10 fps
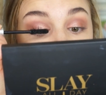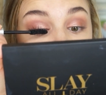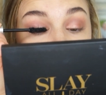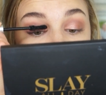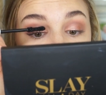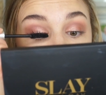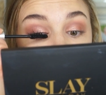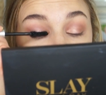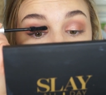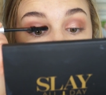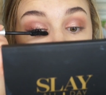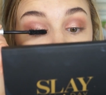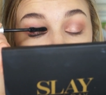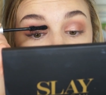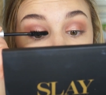like kind
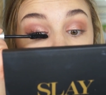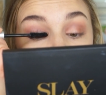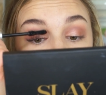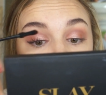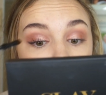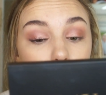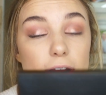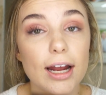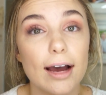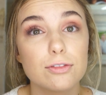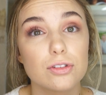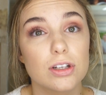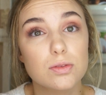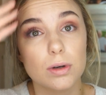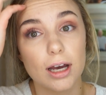of go over it after
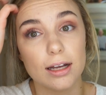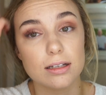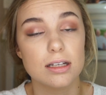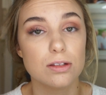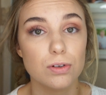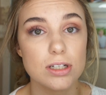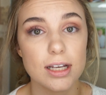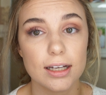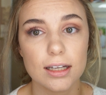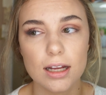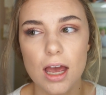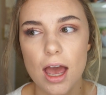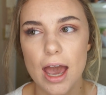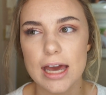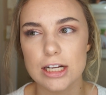this one kind of sits for a second,
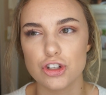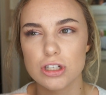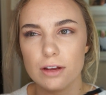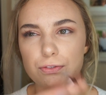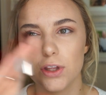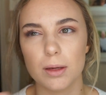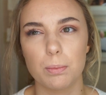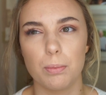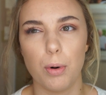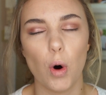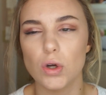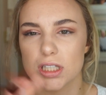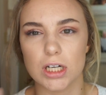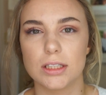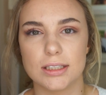and it just, I feel like,
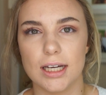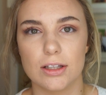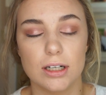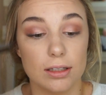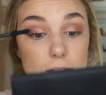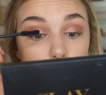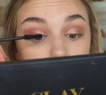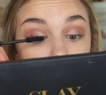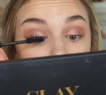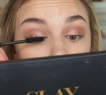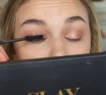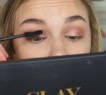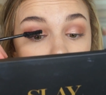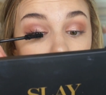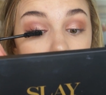pulls it all together and it looks really
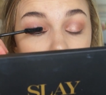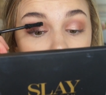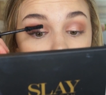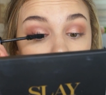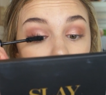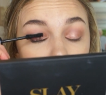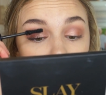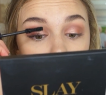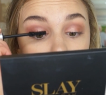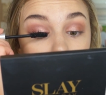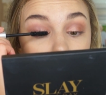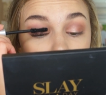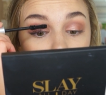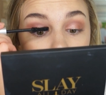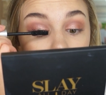good. The Covergirl one you do
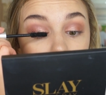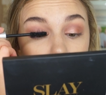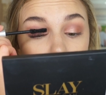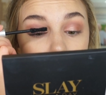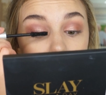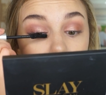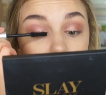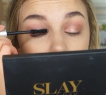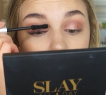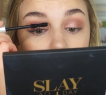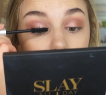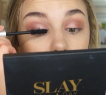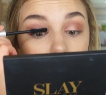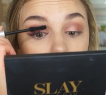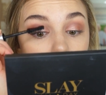have to be careful with
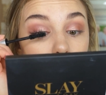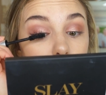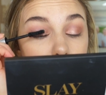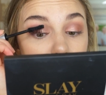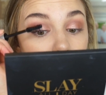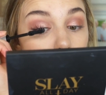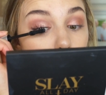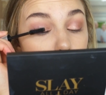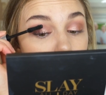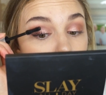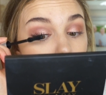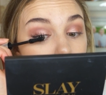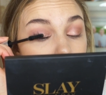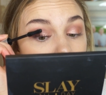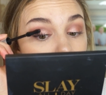not
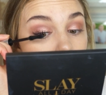overdoing,